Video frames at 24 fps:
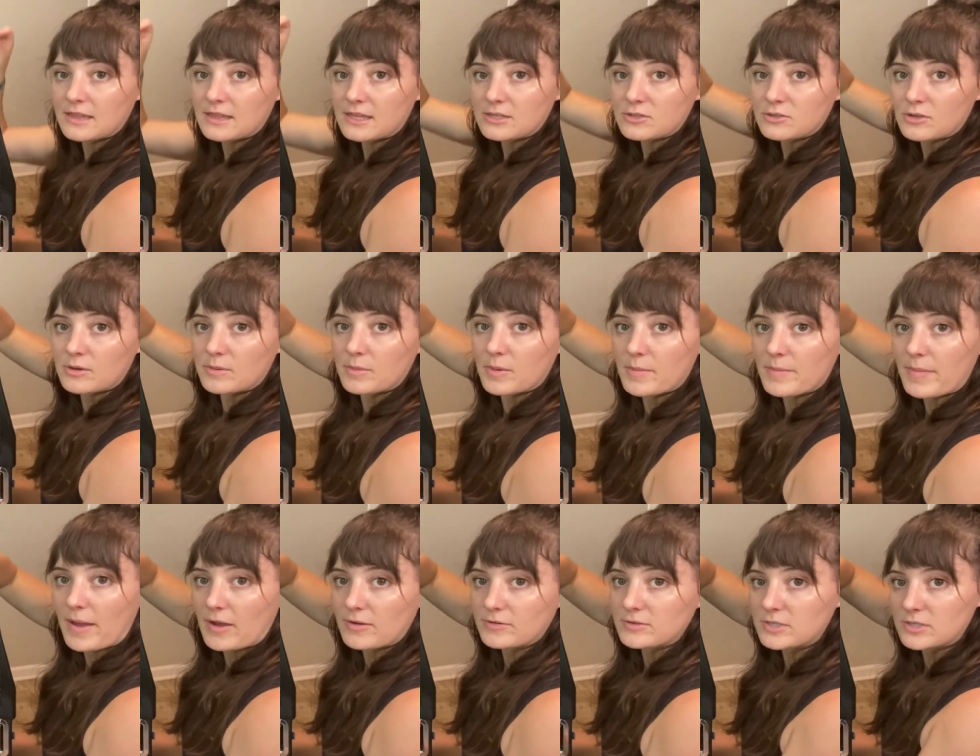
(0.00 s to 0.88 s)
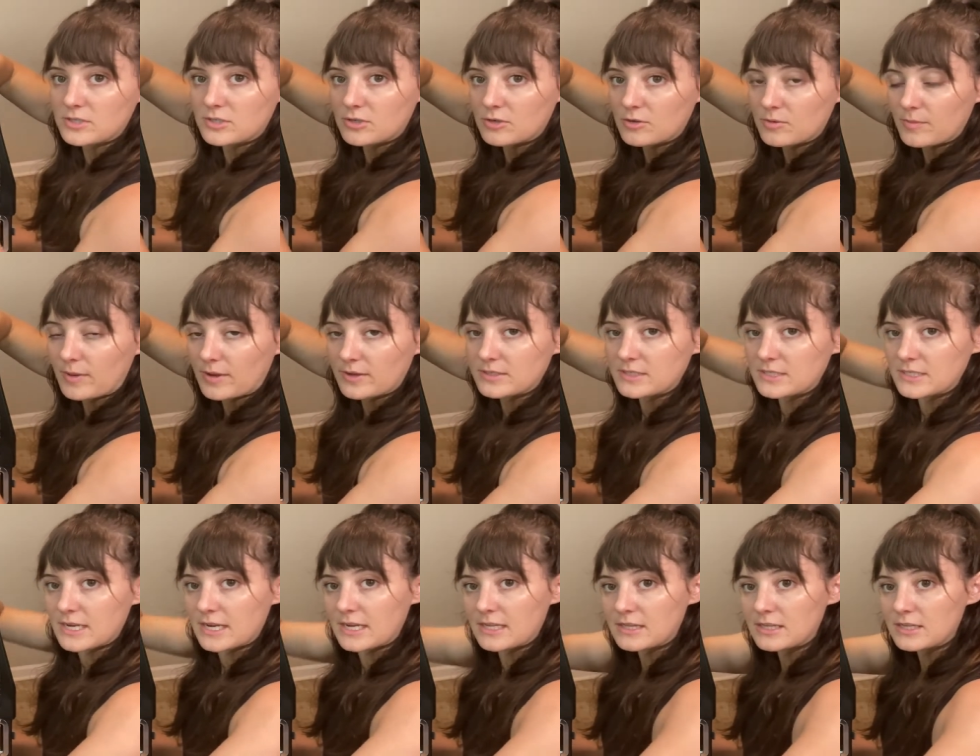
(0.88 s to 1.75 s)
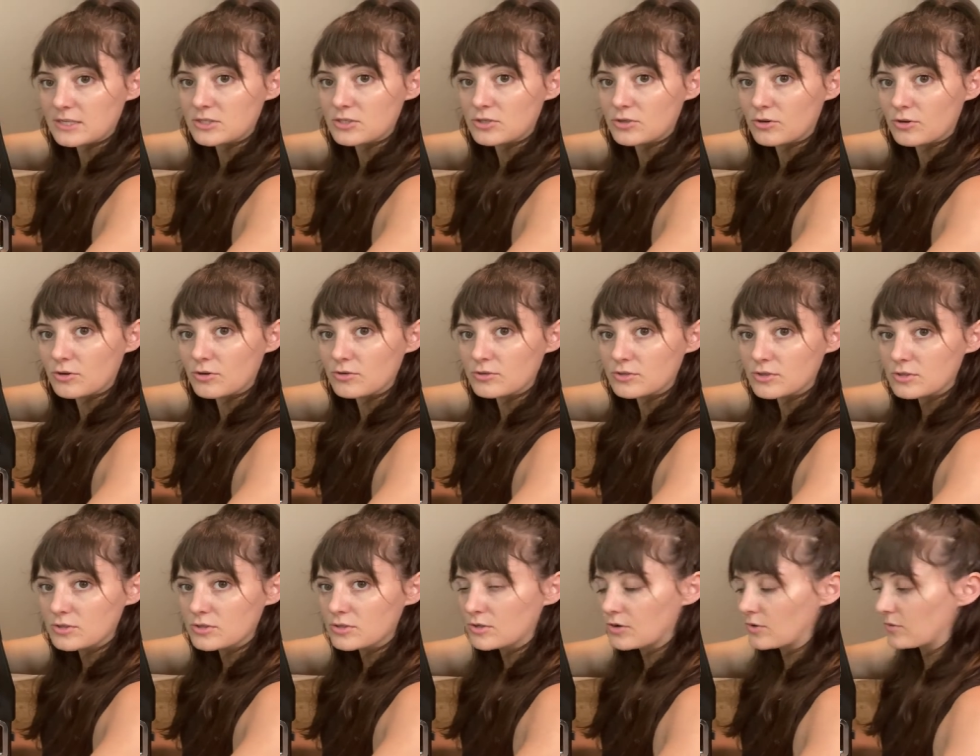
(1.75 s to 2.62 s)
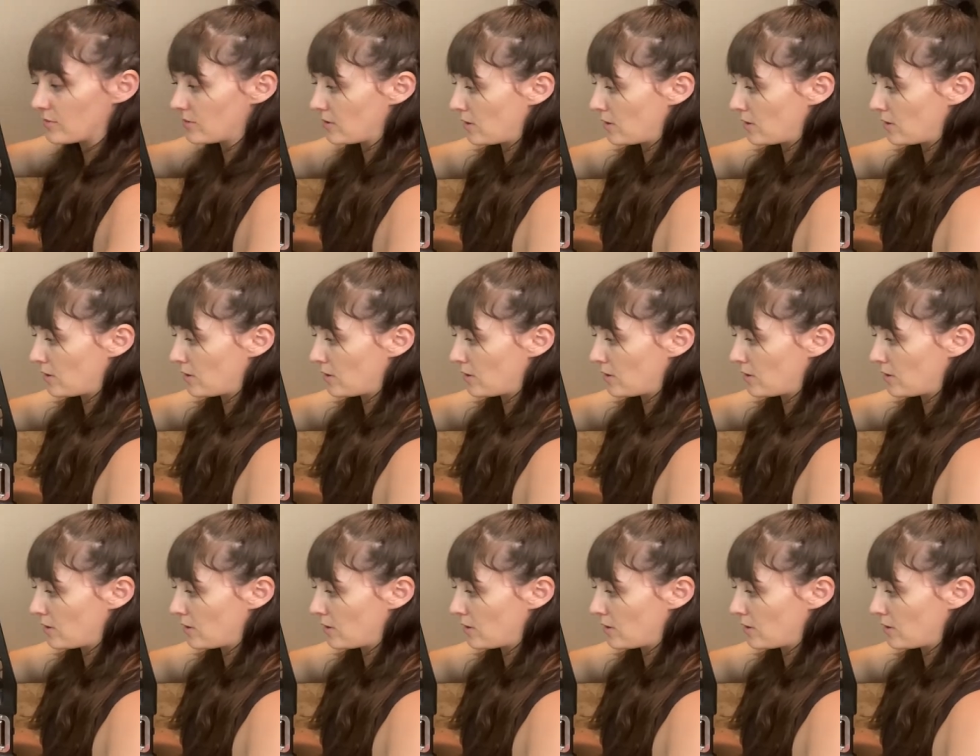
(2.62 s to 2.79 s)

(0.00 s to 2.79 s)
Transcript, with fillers: That's what I'm about to do. I'm about to take these screws and screw it